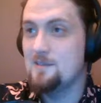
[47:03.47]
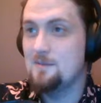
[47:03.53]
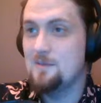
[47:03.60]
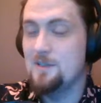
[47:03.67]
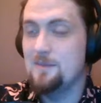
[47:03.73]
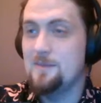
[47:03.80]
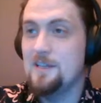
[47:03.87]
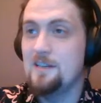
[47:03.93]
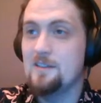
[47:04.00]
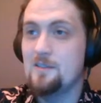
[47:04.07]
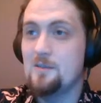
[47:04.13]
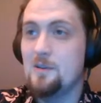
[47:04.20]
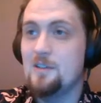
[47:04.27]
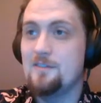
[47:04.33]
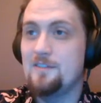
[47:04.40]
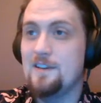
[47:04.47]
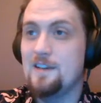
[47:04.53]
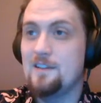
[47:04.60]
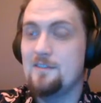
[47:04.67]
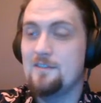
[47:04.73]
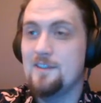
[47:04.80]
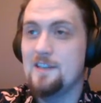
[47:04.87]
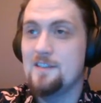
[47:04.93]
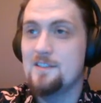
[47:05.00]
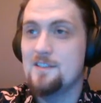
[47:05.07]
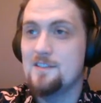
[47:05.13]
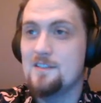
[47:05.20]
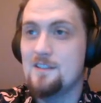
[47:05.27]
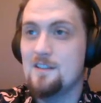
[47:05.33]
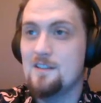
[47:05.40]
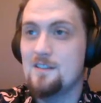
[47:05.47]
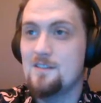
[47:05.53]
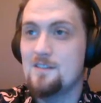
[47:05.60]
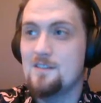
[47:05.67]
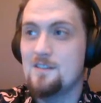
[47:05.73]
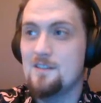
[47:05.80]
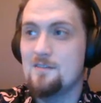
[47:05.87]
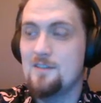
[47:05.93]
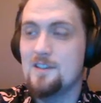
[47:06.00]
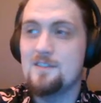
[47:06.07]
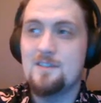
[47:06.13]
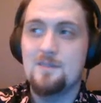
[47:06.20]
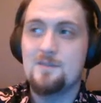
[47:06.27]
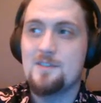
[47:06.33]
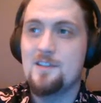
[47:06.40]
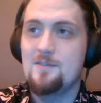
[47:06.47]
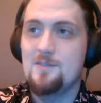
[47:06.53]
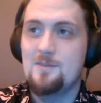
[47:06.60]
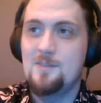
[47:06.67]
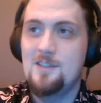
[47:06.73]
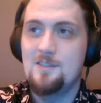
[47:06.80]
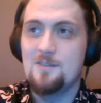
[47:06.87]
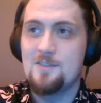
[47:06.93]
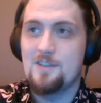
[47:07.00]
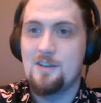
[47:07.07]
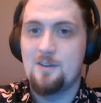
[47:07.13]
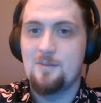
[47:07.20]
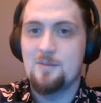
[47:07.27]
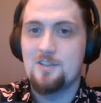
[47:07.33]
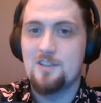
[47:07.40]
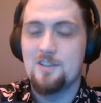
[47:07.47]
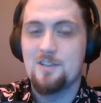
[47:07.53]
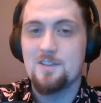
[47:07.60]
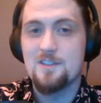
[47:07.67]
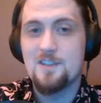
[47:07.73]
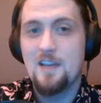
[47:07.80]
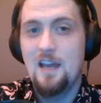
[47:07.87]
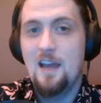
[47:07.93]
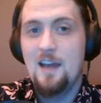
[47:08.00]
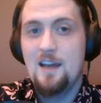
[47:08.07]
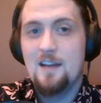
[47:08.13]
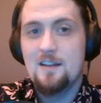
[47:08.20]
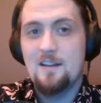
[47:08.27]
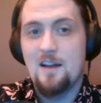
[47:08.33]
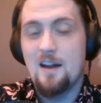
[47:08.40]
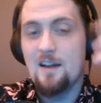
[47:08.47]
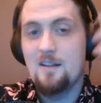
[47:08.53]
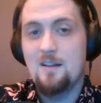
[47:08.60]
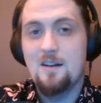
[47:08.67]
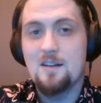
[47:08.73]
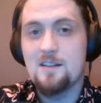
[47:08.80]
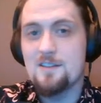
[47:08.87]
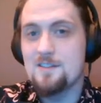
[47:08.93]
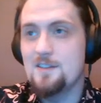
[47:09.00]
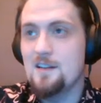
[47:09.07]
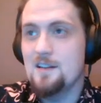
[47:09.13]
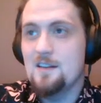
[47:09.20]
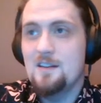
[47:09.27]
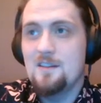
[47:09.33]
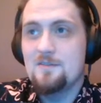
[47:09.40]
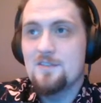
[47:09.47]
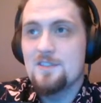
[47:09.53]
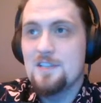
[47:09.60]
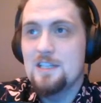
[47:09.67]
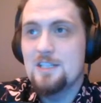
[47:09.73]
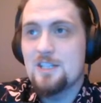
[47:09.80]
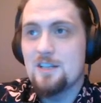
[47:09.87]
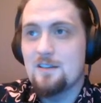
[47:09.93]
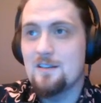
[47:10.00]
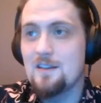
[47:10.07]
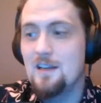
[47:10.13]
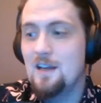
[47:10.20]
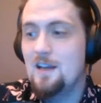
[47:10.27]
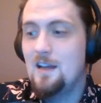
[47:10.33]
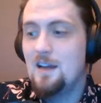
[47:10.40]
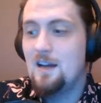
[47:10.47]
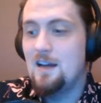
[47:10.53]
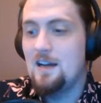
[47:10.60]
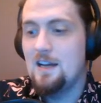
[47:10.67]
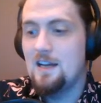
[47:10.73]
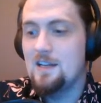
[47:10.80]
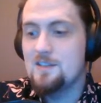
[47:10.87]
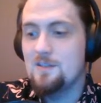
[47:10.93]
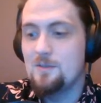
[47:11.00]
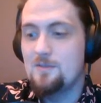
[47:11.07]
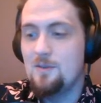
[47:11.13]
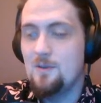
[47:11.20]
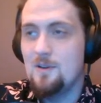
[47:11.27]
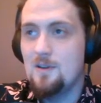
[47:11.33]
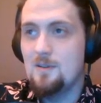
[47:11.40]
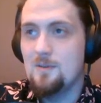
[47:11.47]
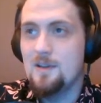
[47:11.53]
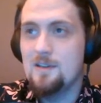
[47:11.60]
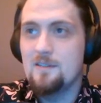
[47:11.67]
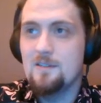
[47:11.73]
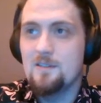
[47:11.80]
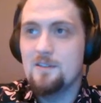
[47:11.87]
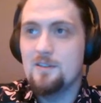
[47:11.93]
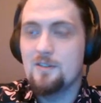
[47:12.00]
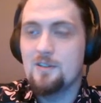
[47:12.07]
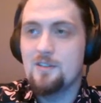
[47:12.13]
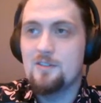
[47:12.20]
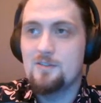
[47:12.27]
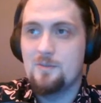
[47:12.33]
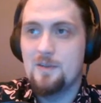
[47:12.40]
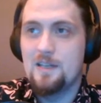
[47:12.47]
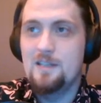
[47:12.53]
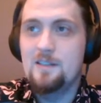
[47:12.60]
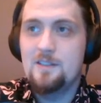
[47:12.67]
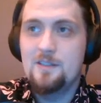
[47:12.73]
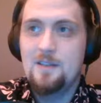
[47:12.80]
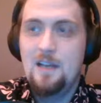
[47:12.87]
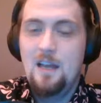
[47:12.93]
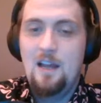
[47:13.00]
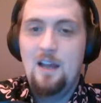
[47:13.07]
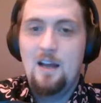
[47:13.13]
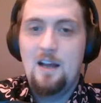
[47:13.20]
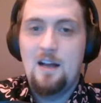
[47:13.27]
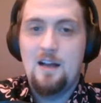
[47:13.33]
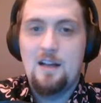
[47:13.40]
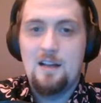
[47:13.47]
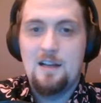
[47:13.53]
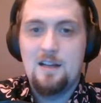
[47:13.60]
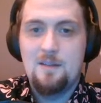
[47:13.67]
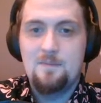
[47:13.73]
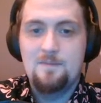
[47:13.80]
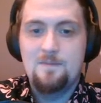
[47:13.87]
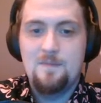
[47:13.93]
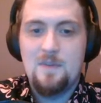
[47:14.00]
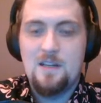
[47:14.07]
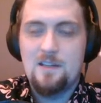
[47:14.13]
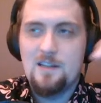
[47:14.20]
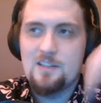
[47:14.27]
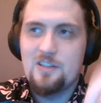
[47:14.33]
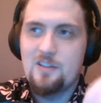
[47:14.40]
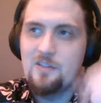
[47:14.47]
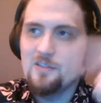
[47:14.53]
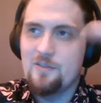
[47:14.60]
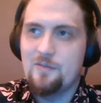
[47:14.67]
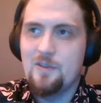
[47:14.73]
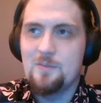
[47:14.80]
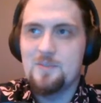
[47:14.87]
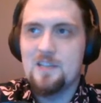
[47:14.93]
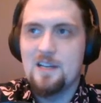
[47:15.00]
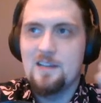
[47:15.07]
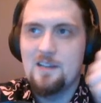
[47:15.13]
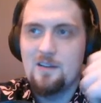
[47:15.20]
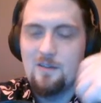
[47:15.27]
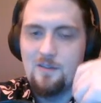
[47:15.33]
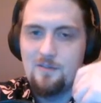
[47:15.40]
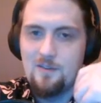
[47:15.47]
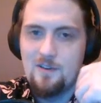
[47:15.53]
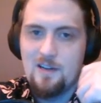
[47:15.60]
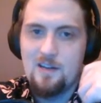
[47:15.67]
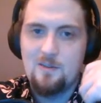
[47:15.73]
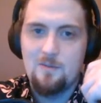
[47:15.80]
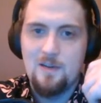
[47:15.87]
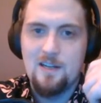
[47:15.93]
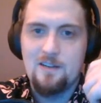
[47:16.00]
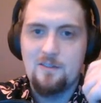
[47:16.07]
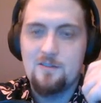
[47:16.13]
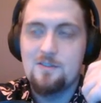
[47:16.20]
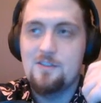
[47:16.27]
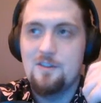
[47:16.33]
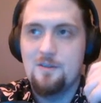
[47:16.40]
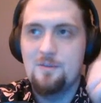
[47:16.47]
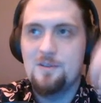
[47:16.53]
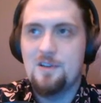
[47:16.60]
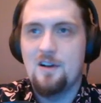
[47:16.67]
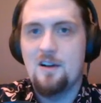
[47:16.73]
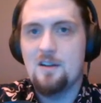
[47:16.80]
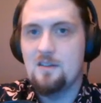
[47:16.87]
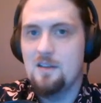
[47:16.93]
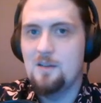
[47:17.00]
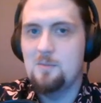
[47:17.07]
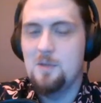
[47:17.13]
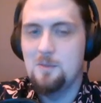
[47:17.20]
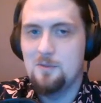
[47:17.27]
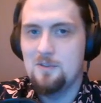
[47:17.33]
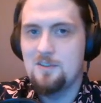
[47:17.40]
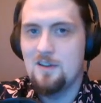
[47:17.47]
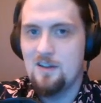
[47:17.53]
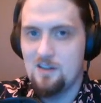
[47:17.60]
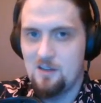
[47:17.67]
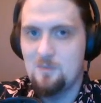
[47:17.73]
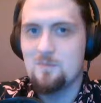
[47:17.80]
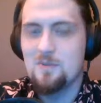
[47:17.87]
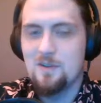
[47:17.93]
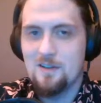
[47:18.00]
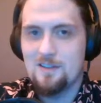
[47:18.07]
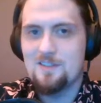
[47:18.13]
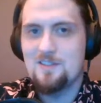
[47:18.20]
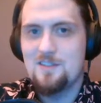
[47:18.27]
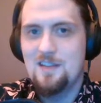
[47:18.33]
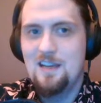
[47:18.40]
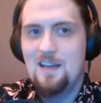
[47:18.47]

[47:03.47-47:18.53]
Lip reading: Well, my unqualified advice is advice that was given to me years ago, which is dialogue is not conversation. So if you are a writer or you're looking to write, and actually there's a flip side here. If you're not a writer, don't talk like people talk in books.